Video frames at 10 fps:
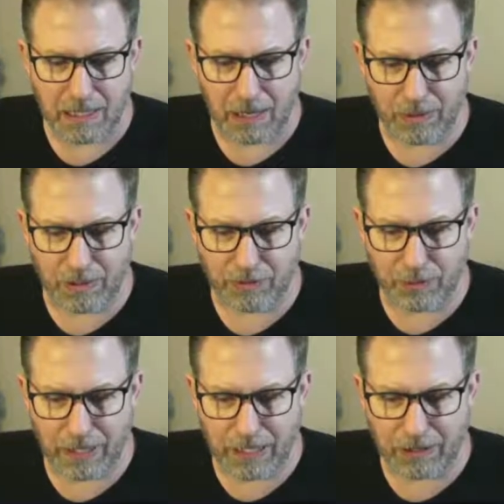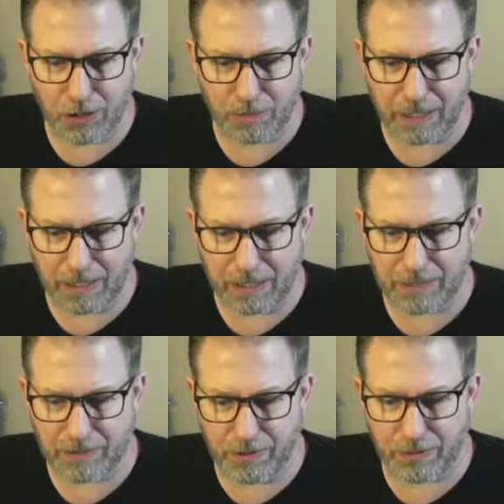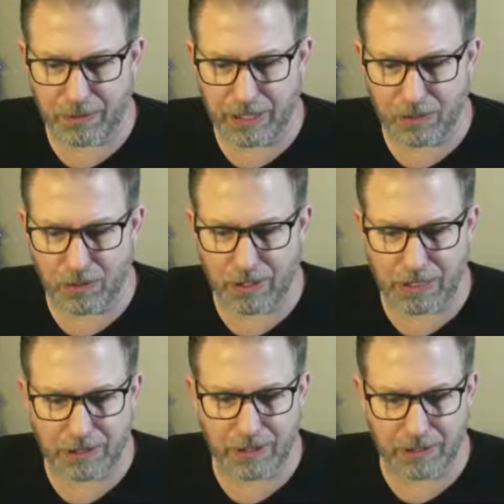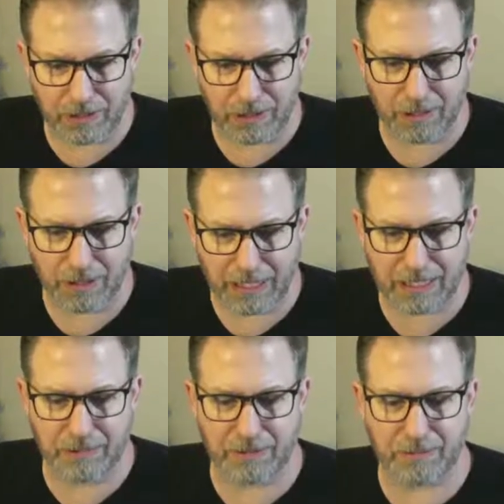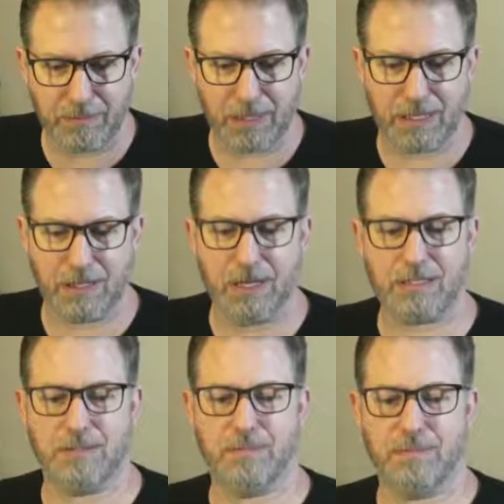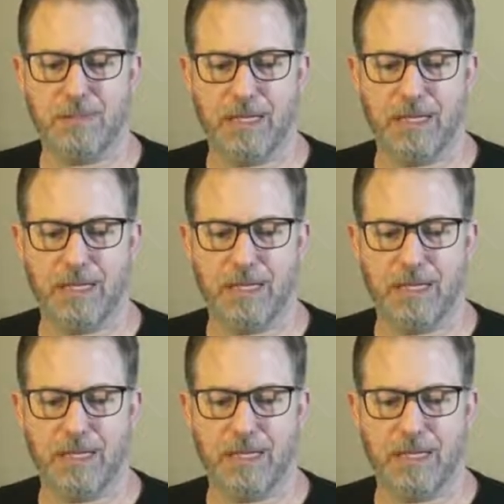I won the $40 coupon on the SV03 and ordered it during the Thanksgiving prize. Awesome.